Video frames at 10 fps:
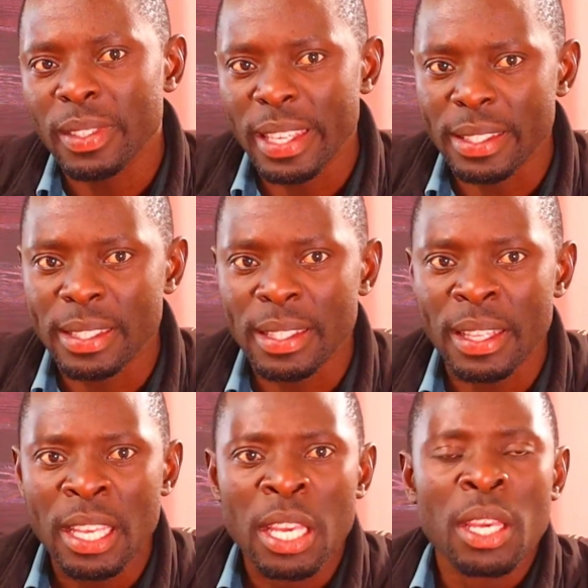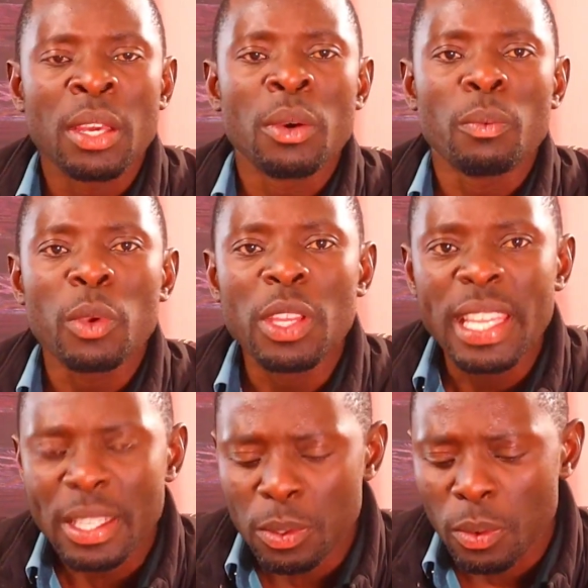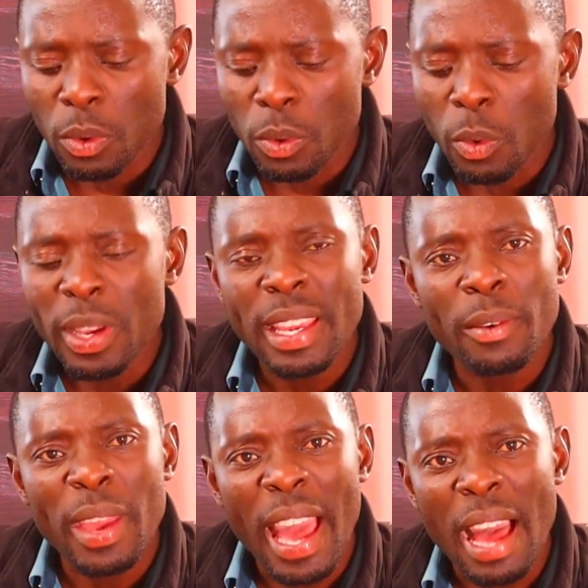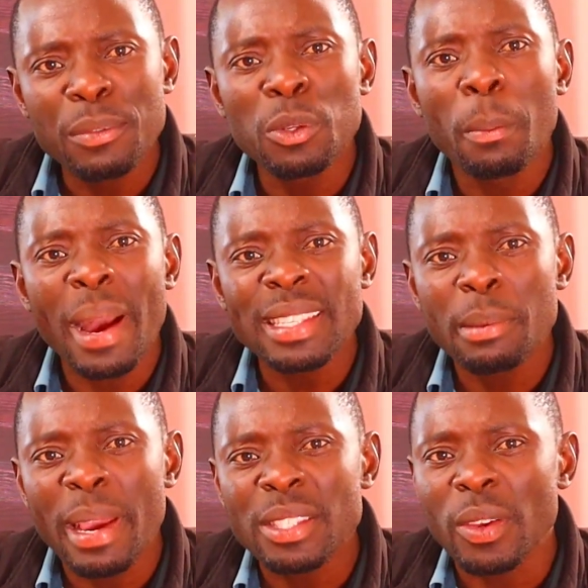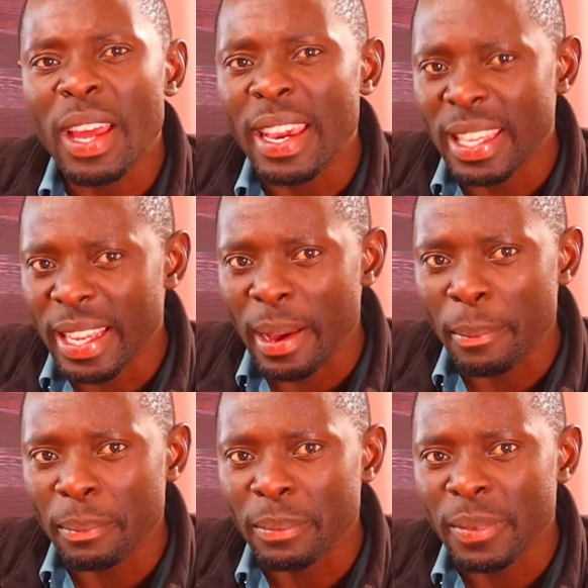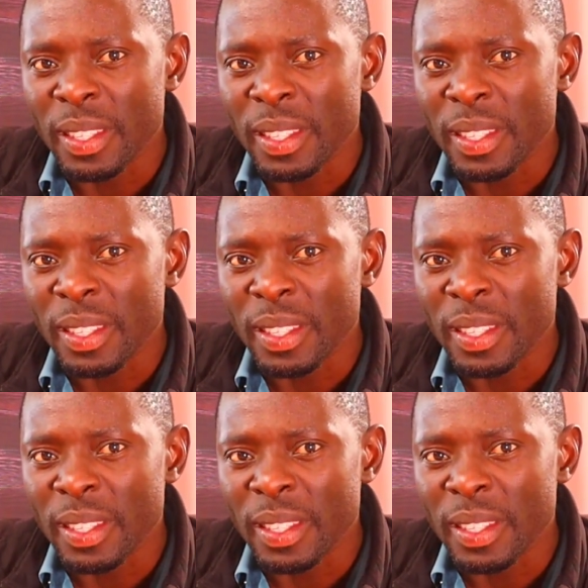Yes. We have to maximize on our income